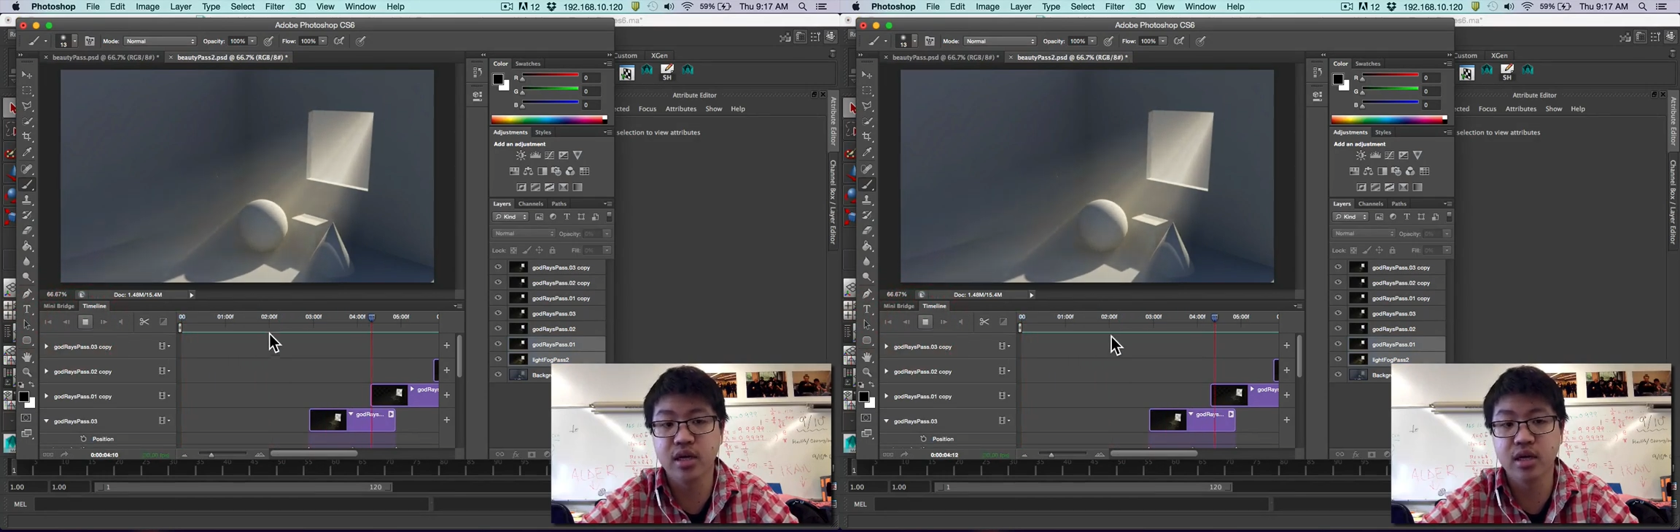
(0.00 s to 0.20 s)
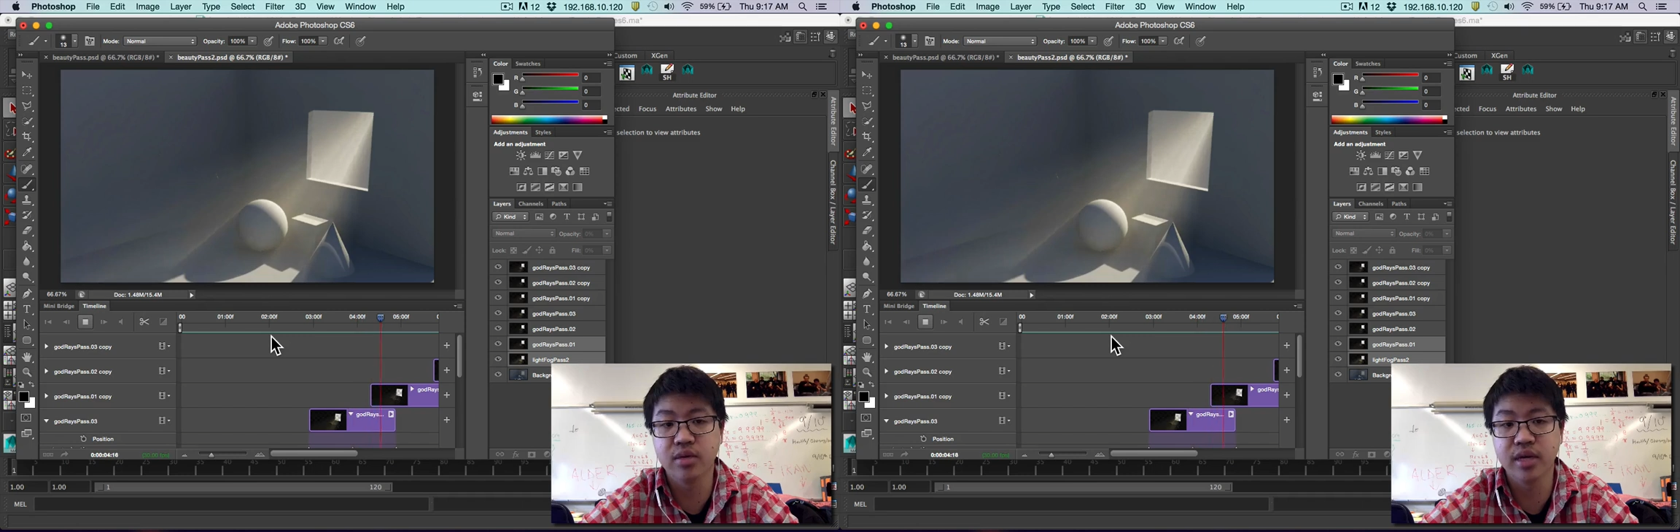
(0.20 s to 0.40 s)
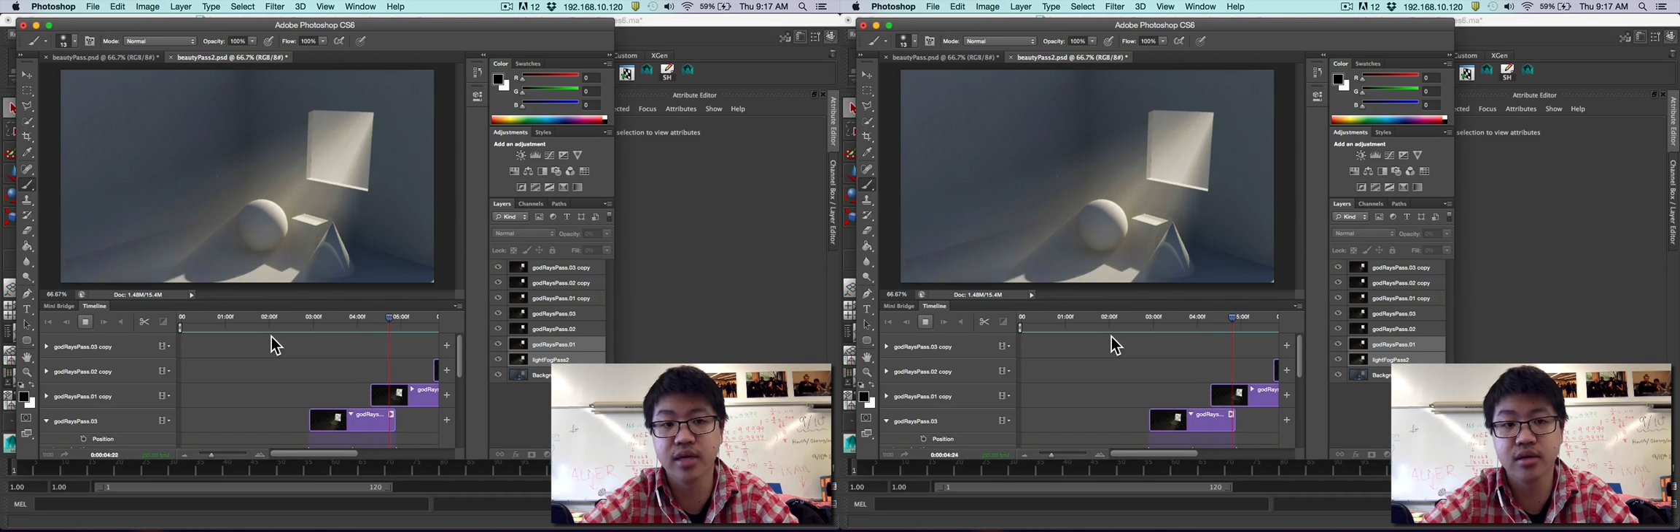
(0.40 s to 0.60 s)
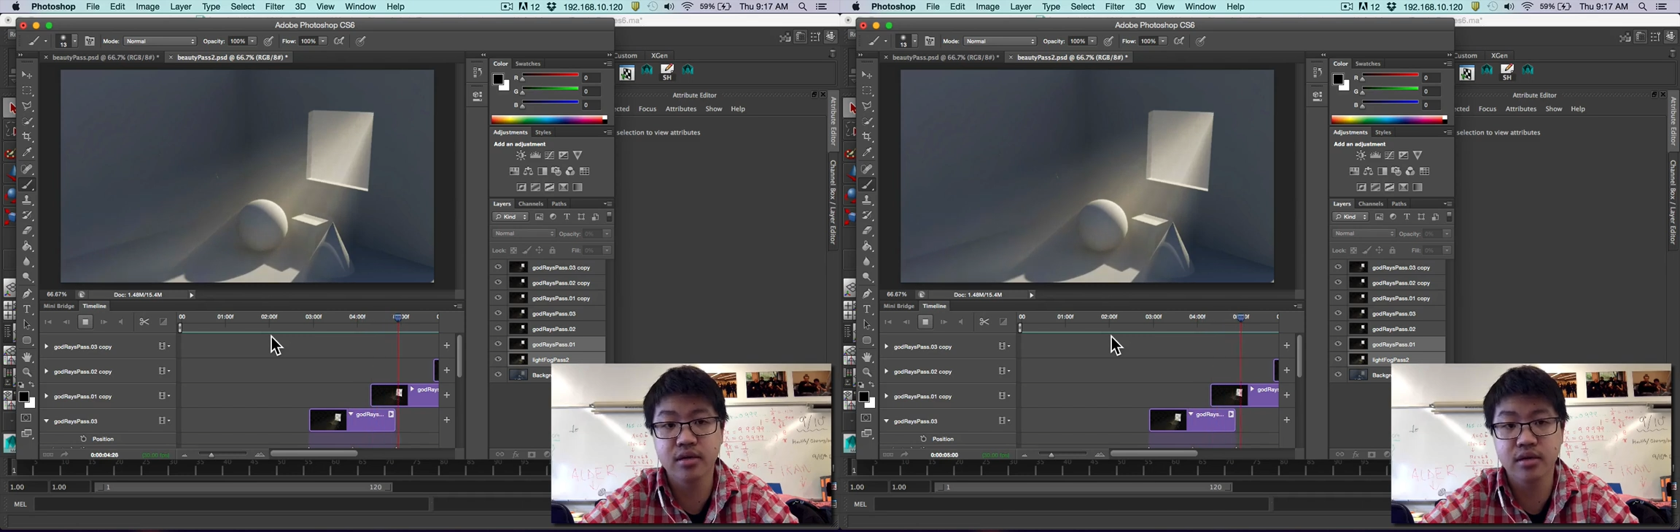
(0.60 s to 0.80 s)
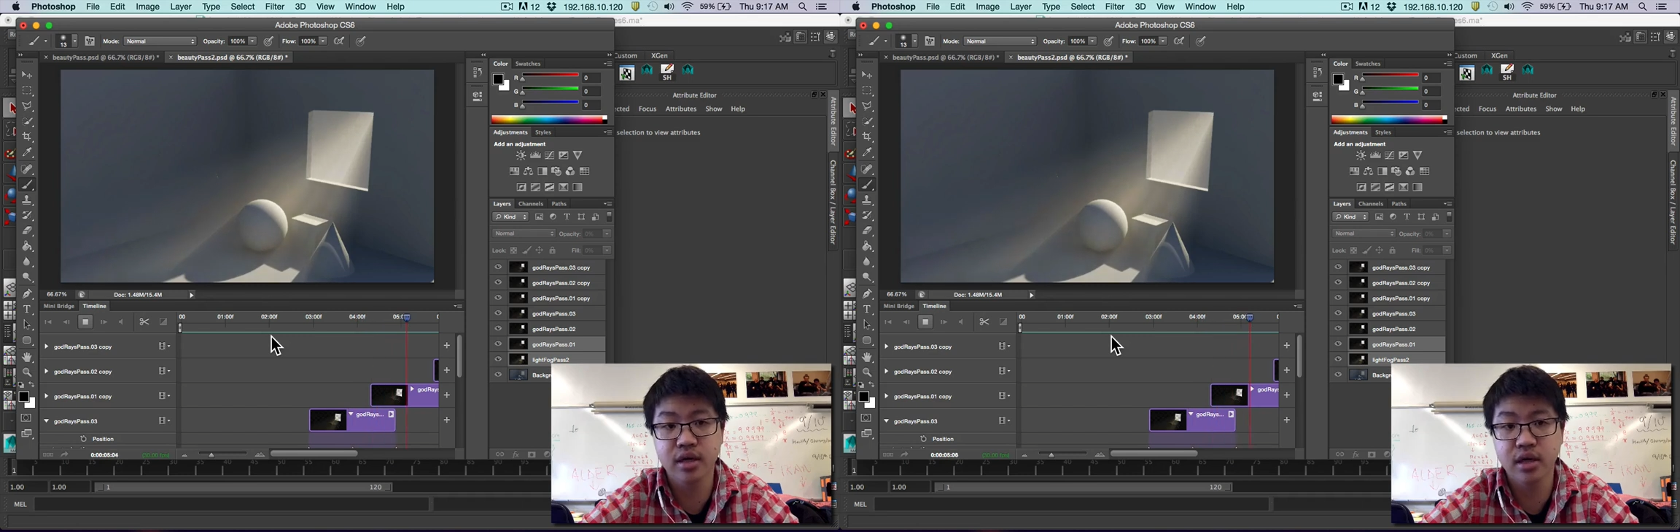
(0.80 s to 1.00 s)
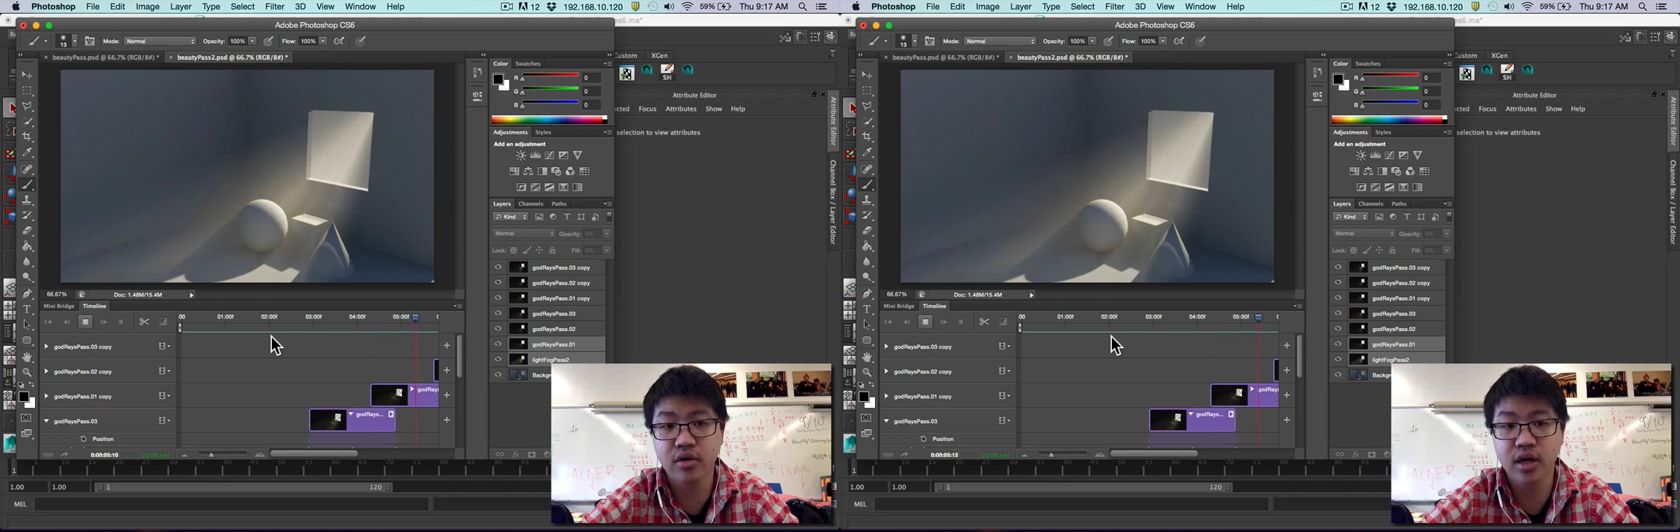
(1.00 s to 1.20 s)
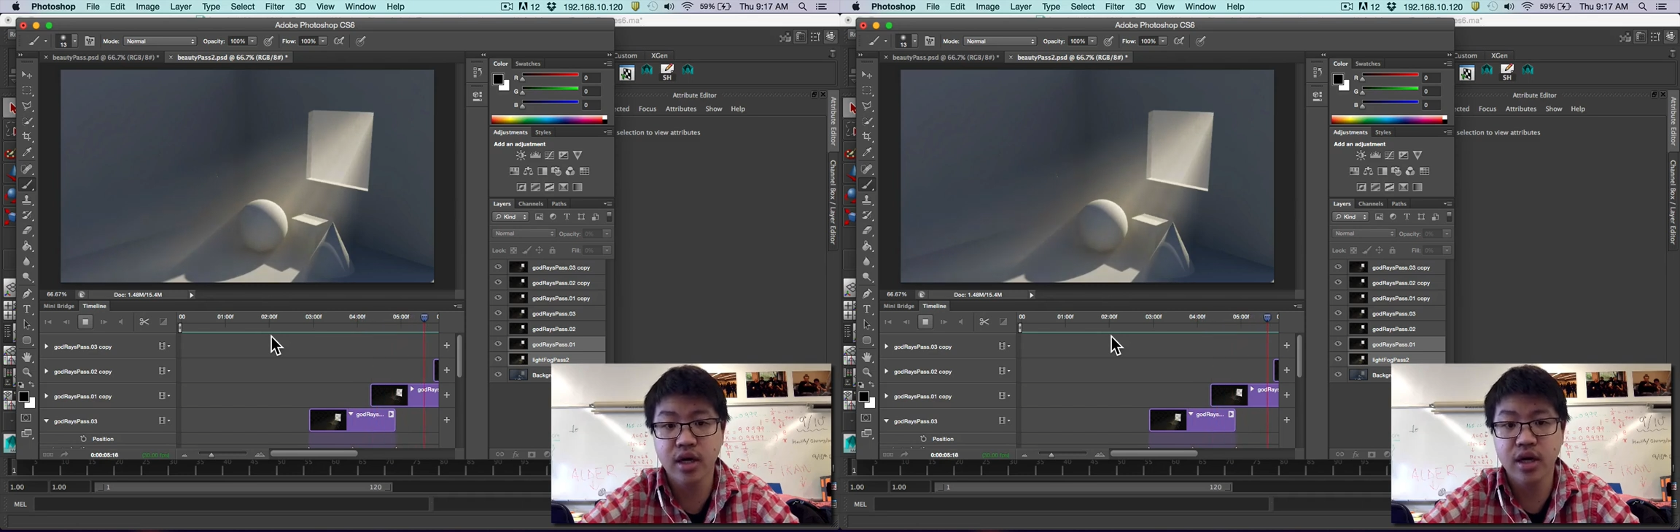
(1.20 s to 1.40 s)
a little bit, you know?